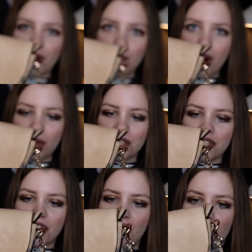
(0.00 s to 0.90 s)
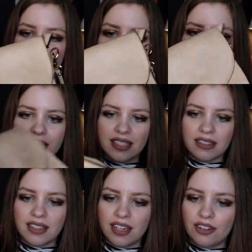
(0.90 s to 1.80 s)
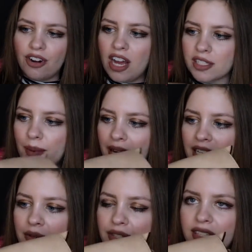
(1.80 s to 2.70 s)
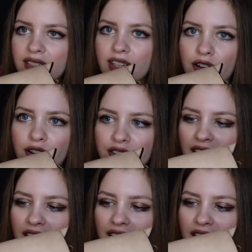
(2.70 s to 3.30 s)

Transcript: from and Show. It's a little crossbody with these little